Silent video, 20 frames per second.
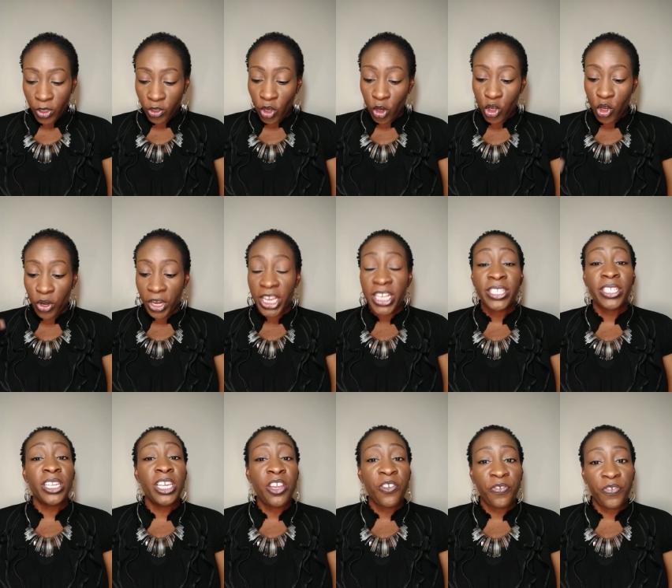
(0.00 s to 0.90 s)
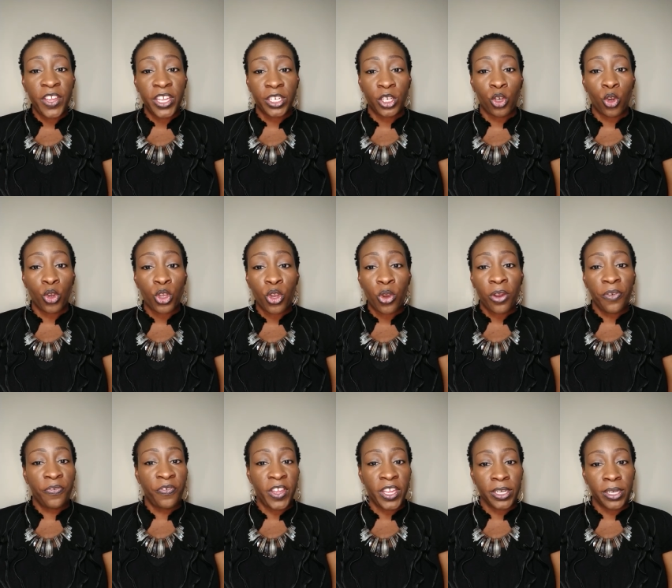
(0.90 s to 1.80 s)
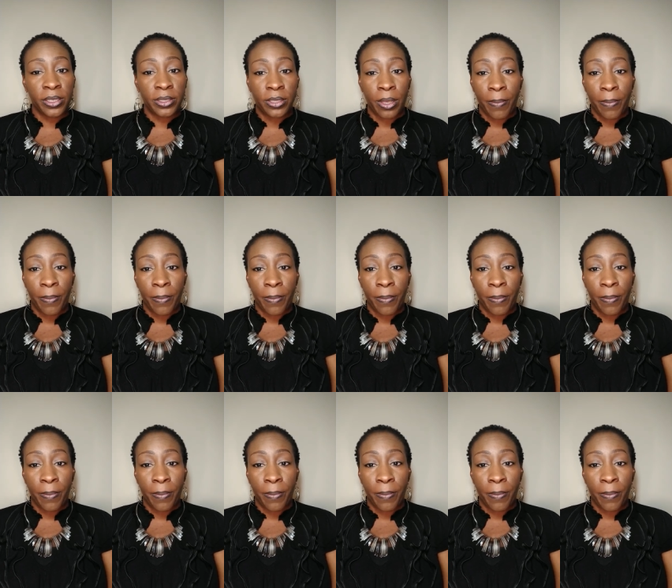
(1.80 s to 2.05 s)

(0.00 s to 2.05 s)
So you're easily offended or you're offended.